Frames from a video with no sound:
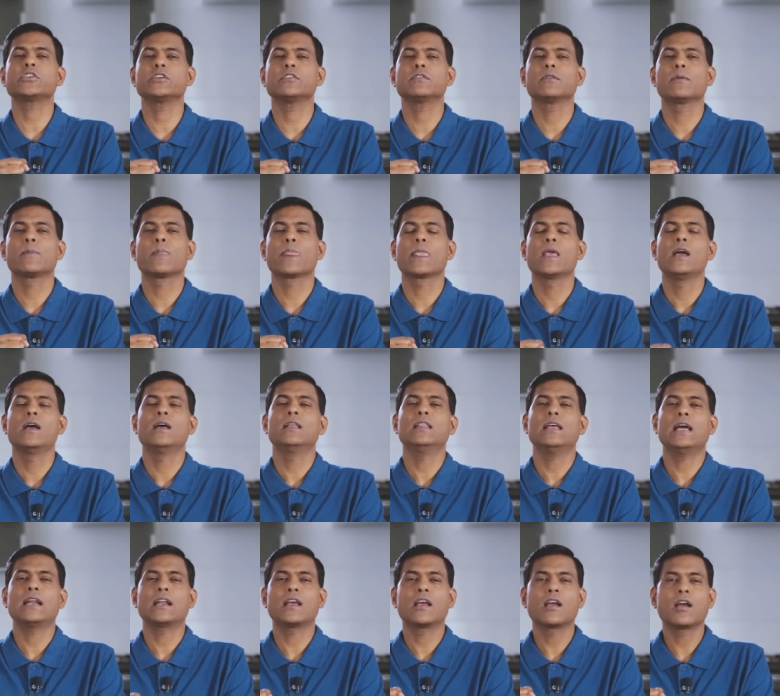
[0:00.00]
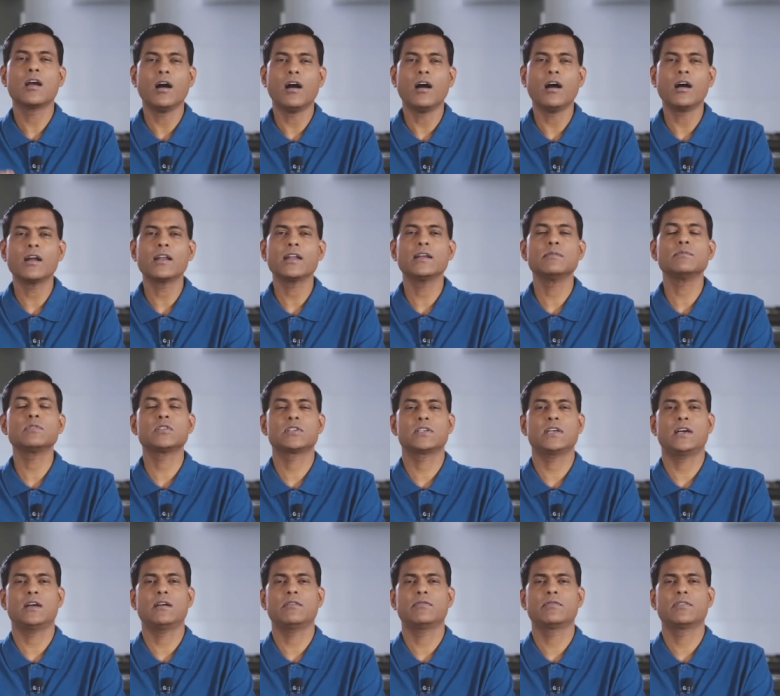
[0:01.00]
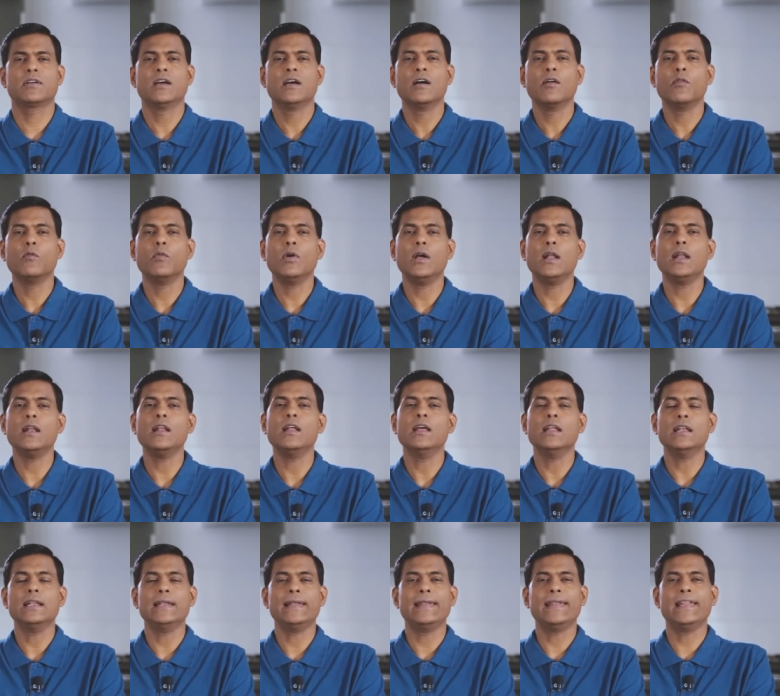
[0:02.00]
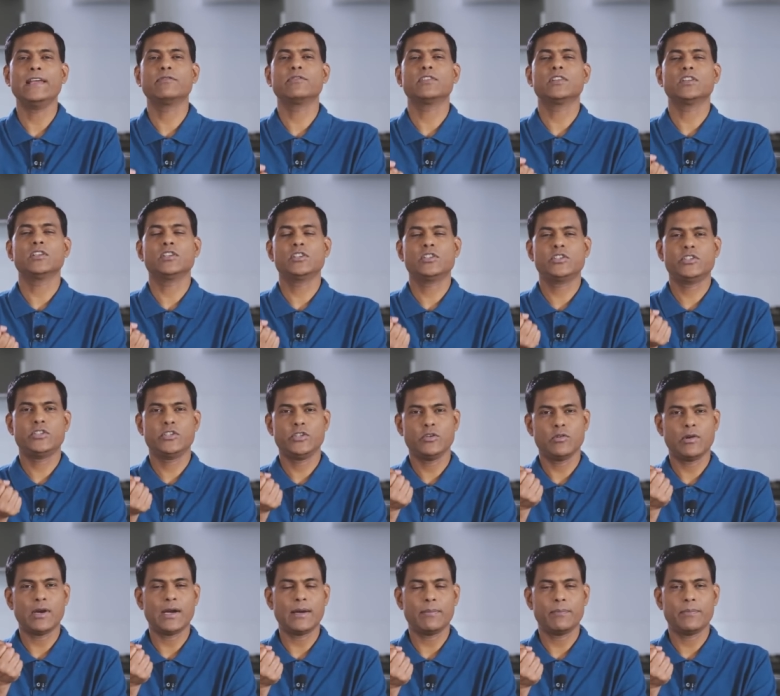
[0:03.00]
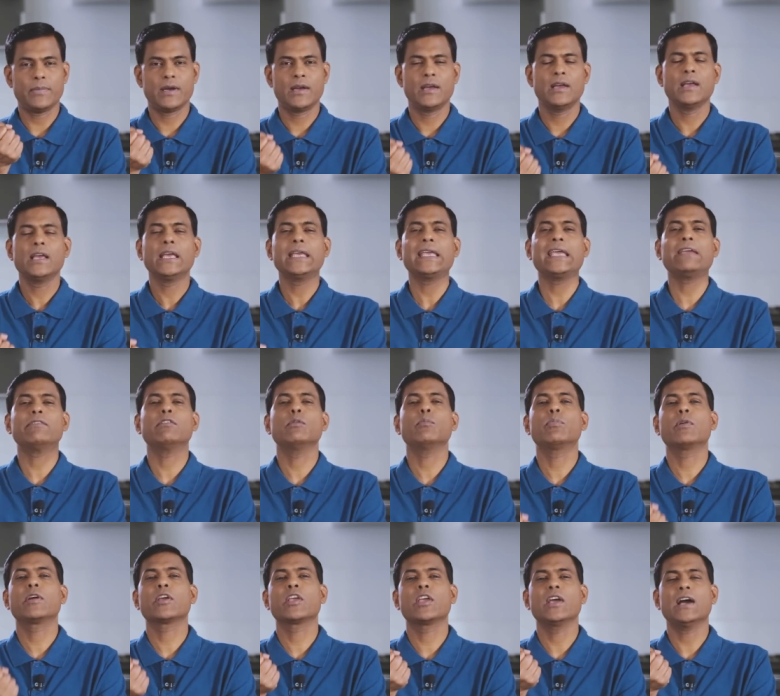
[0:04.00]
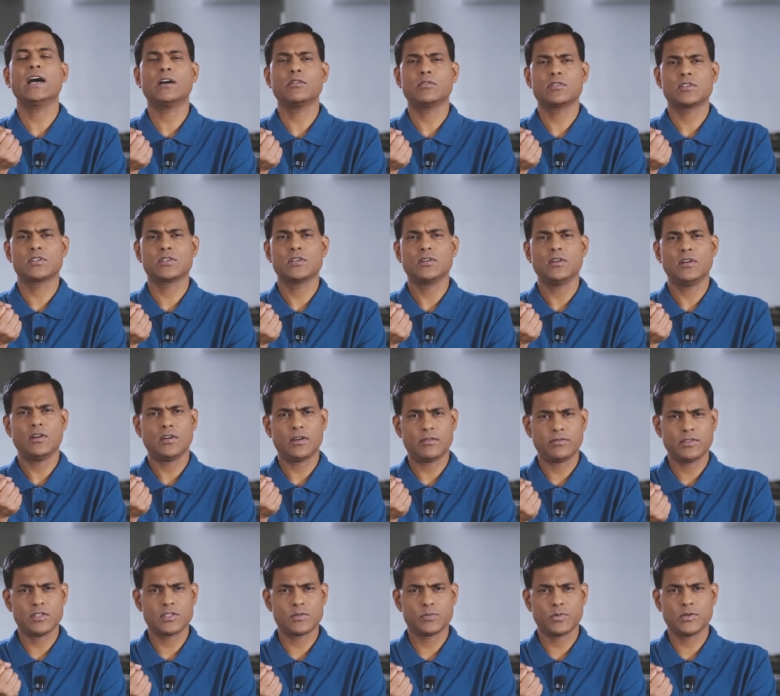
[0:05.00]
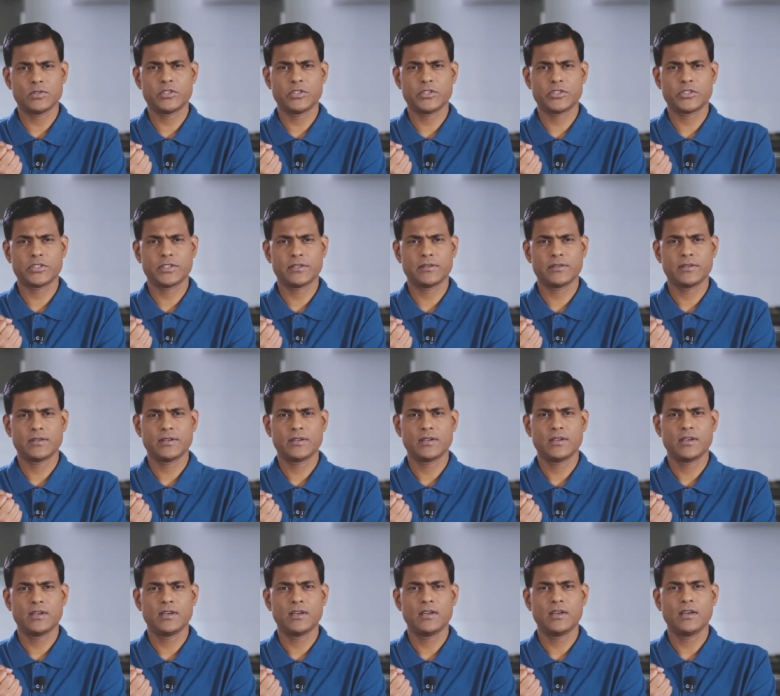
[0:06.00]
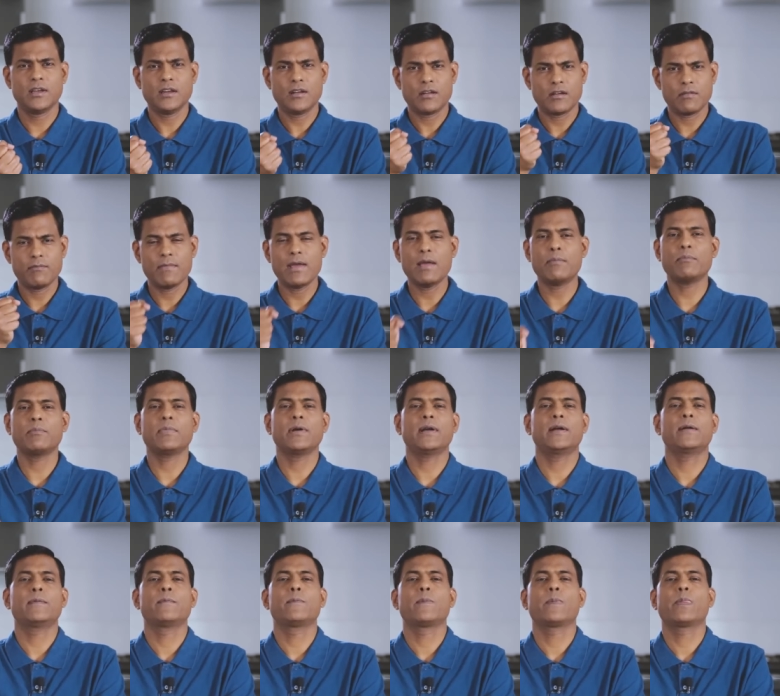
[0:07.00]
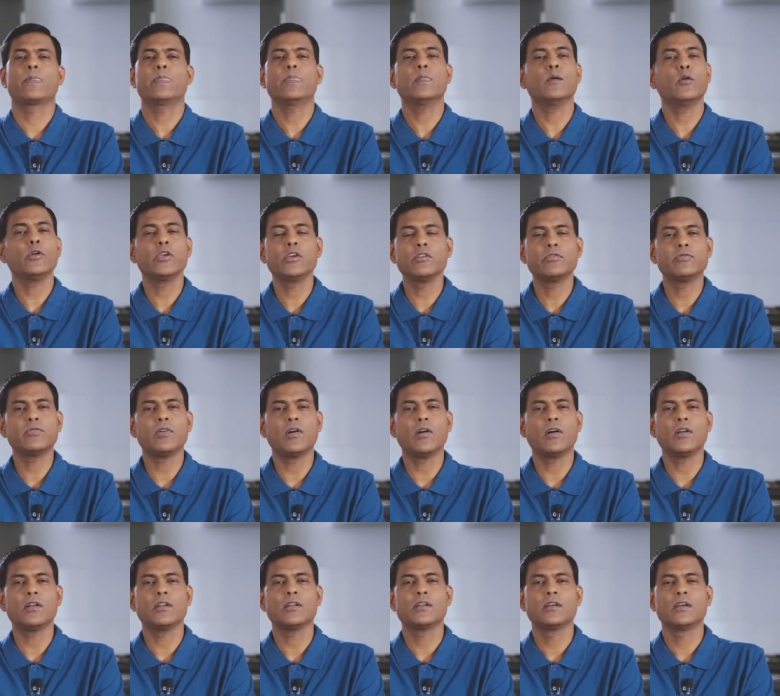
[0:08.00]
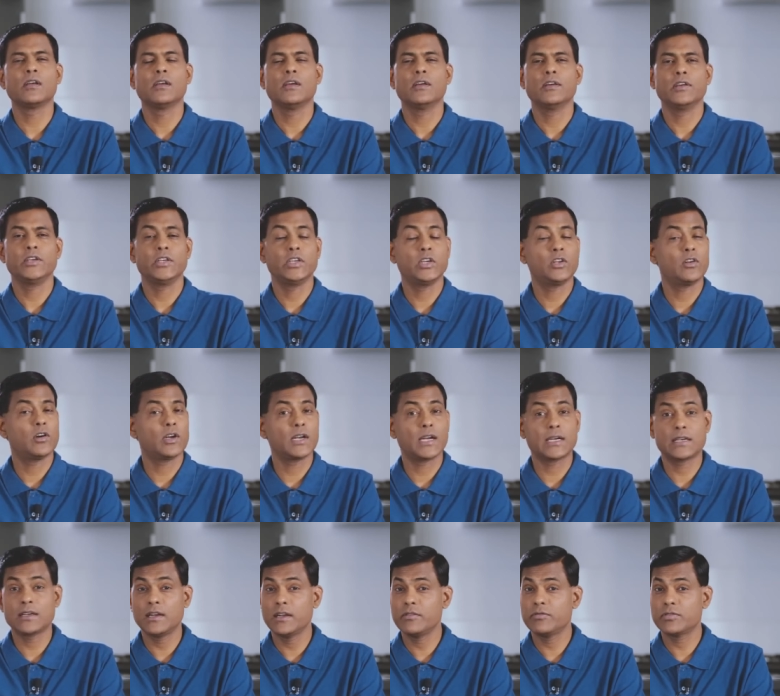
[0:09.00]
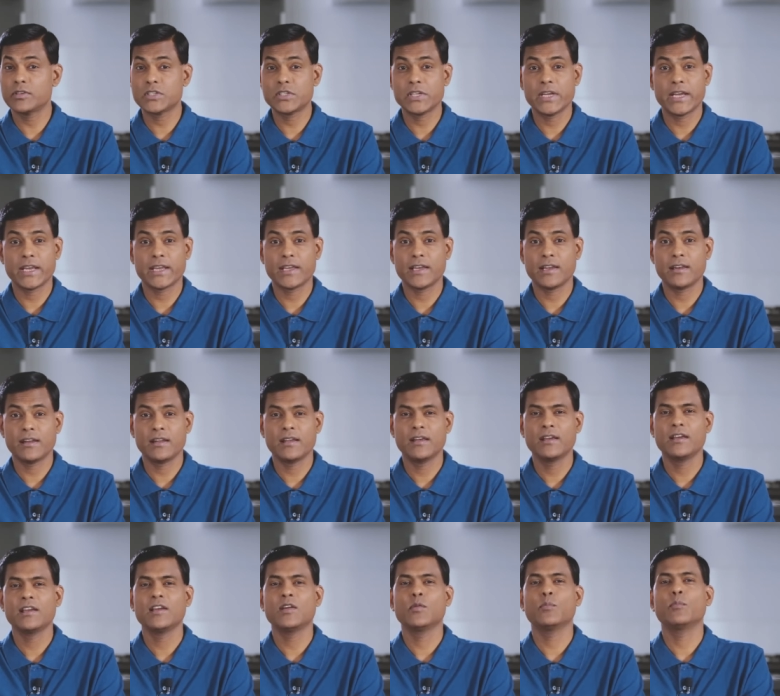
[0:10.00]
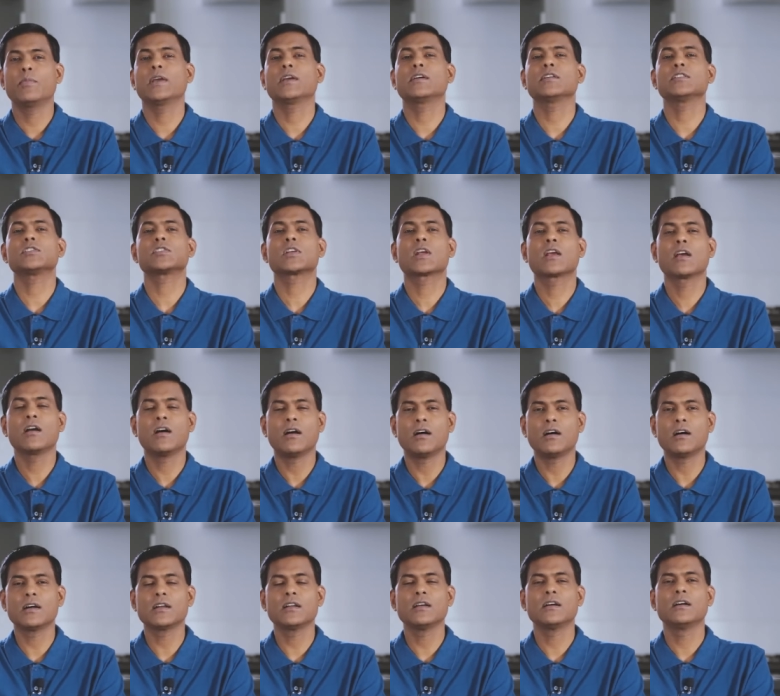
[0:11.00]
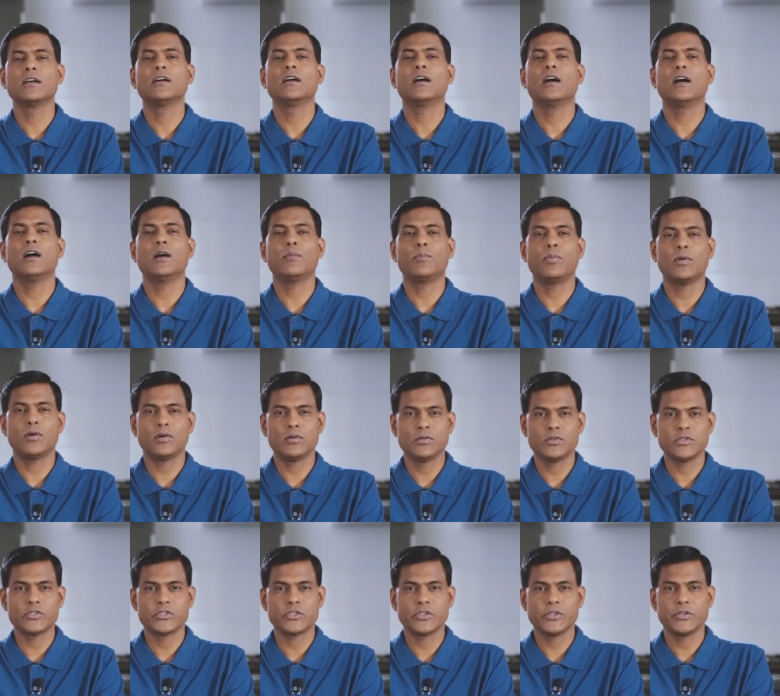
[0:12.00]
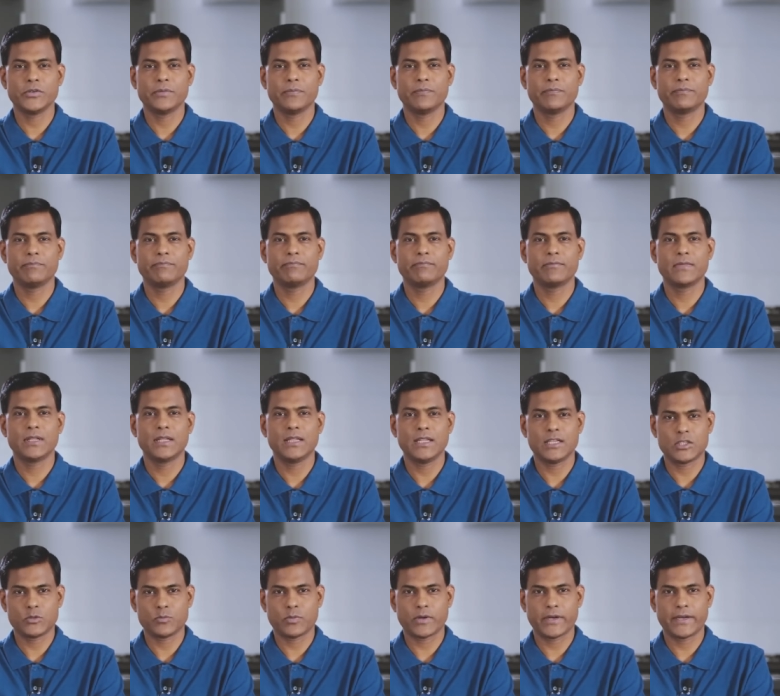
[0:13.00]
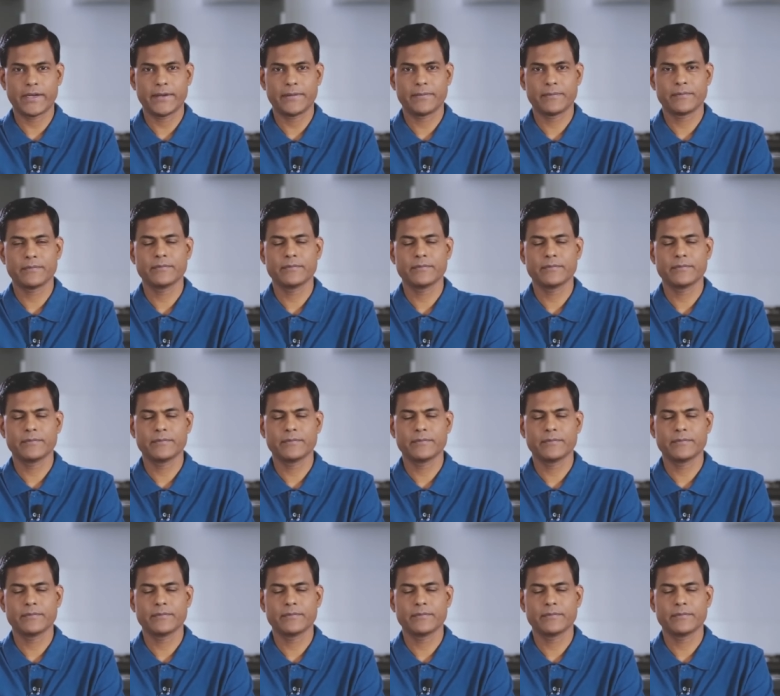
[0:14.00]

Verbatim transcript: you and God Himself will lift you up. He will bring you out of this position. Remember, though you fall, you're not utterly forsaken because God upholds you. Let's pray.